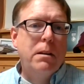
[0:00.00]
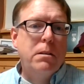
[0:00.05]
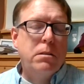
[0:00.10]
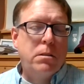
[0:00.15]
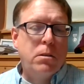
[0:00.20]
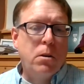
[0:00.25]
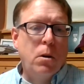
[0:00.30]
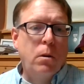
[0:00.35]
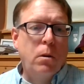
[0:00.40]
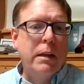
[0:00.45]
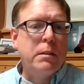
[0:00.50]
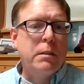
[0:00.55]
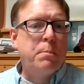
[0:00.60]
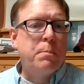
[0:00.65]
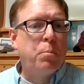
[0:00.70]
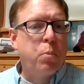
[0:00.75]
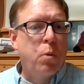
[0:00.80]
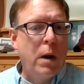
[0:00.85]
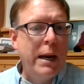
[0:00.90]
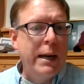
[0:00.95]
So let's
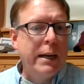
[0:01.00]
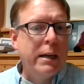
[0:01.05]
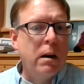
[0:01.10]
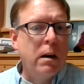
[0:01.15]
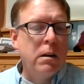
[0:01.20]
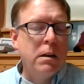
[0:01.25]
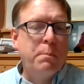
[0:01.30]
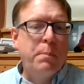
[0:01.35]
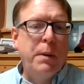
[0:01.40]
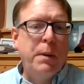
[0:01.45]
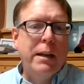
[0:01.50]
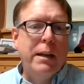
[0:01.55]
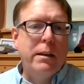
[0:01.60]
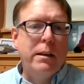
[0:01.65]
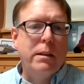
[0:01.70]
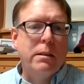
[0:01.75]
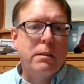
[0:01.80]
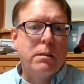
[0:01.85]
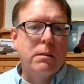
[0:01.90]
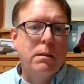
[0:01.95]
break our
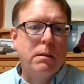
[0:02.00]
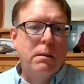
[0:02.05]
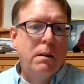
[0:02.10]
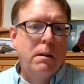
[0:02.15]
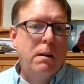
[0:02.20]
dependence